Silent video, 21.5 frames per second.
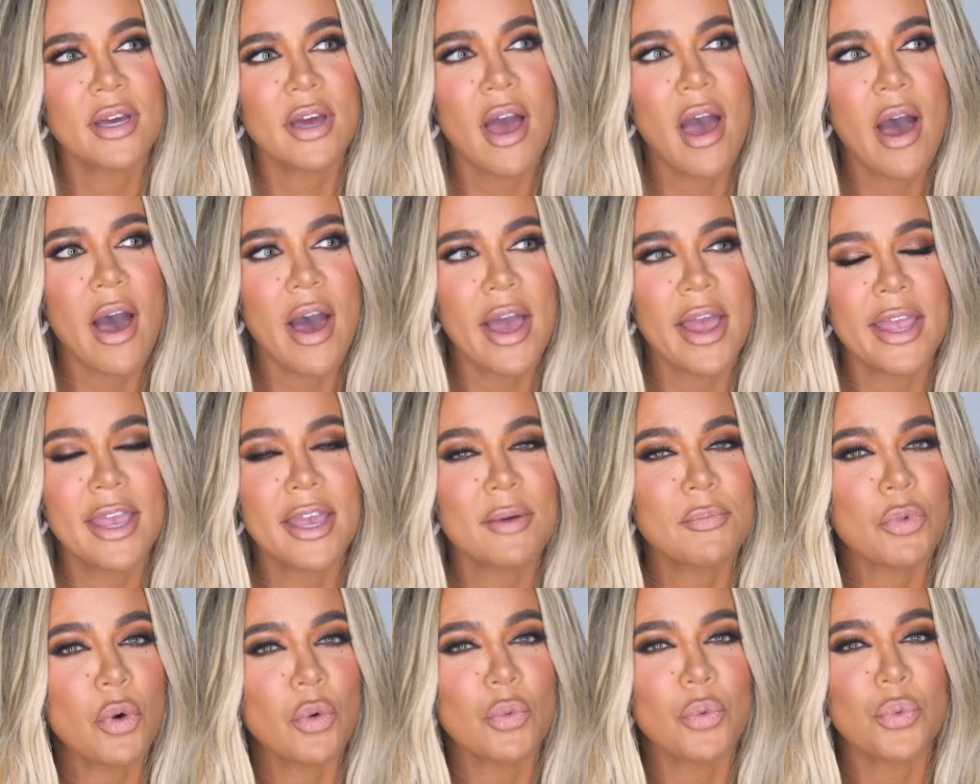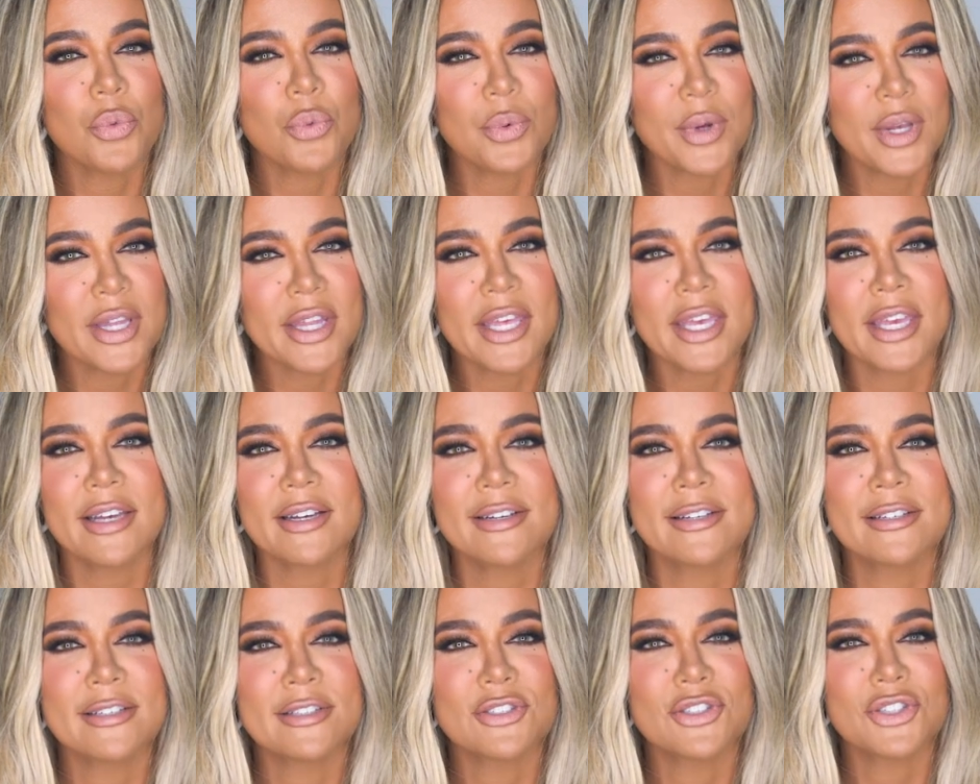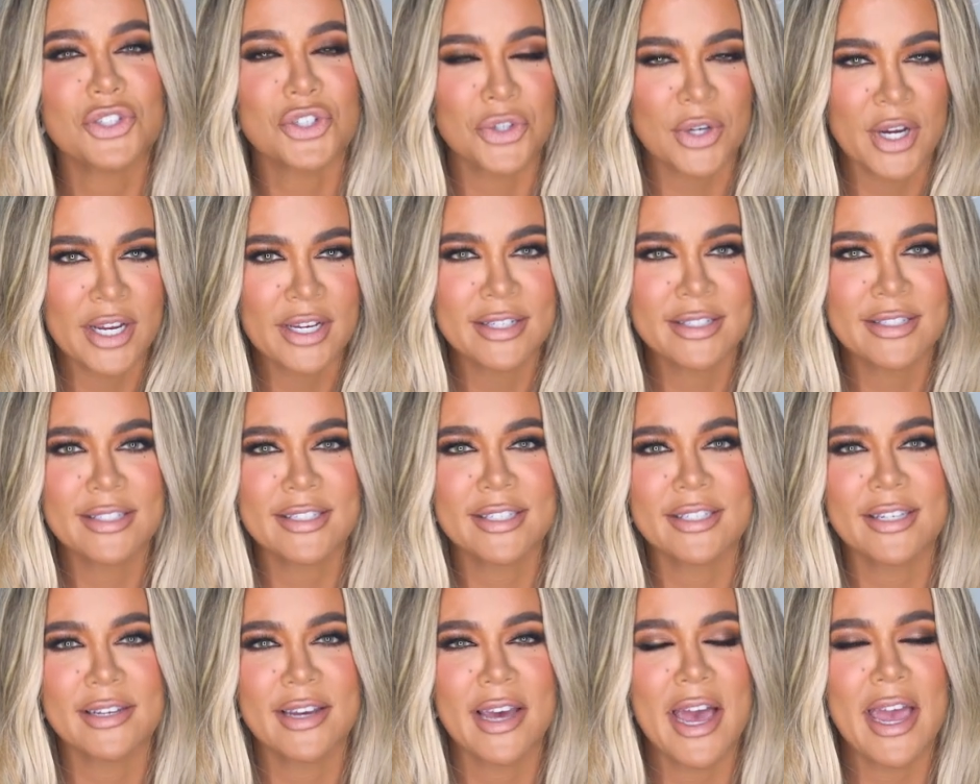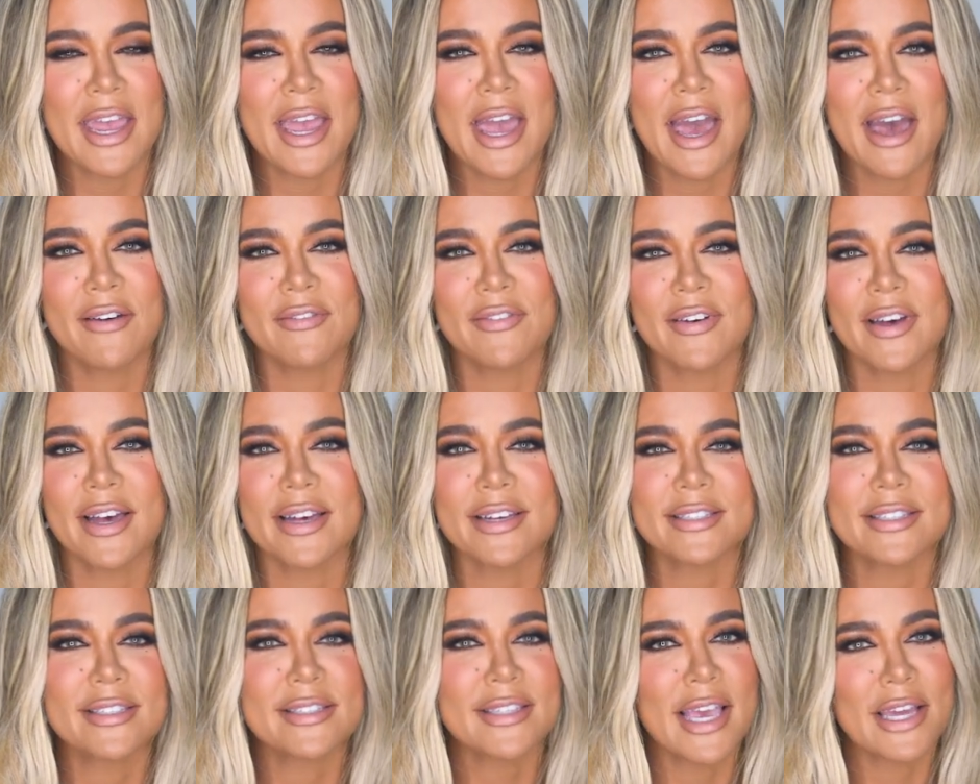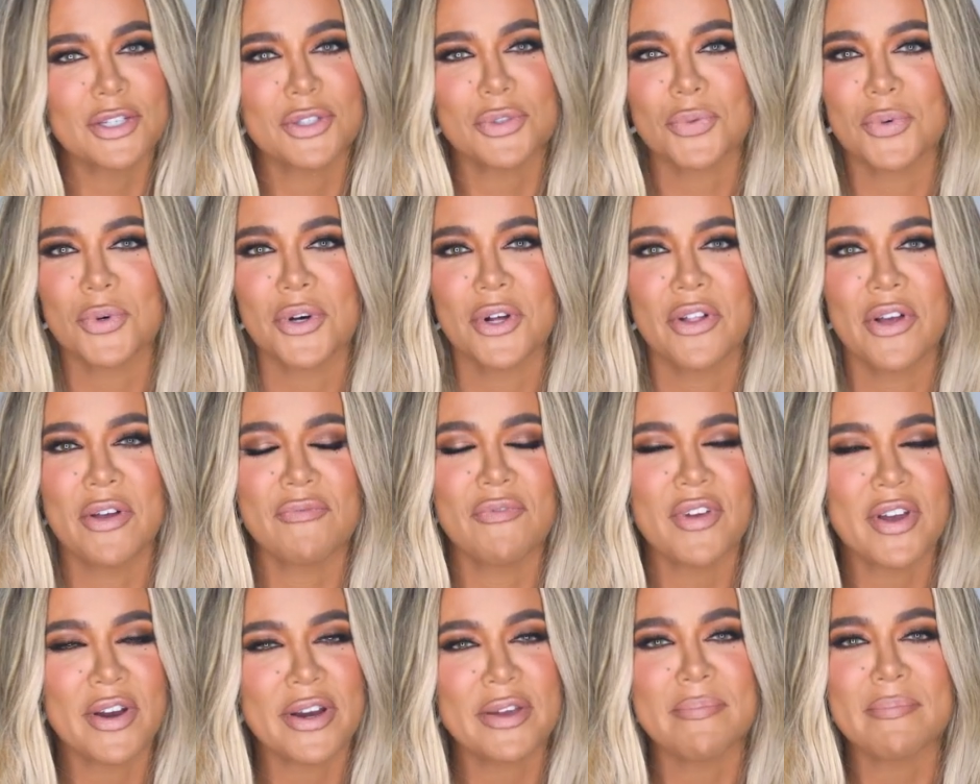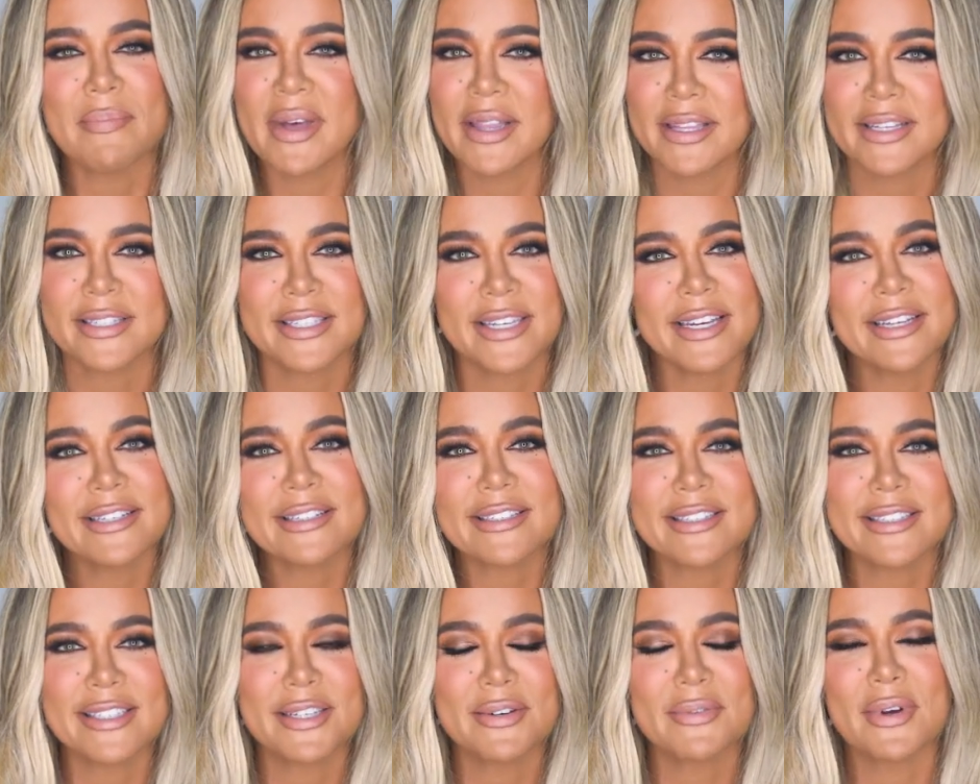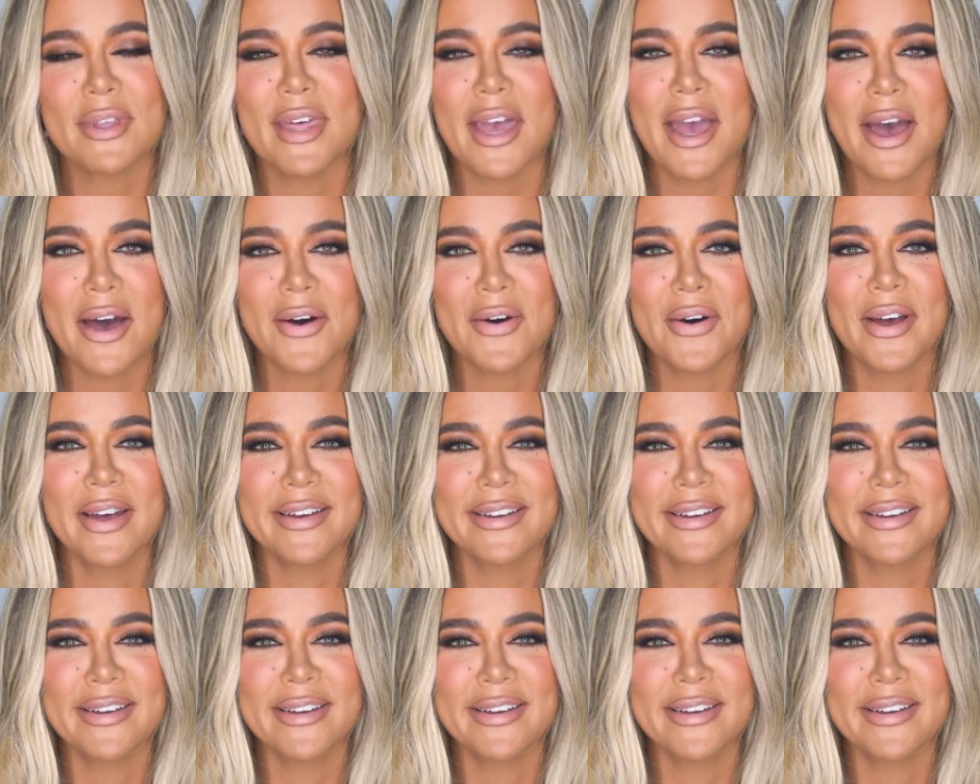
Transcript: I am really strict. I have a schedule. I'm very militant with how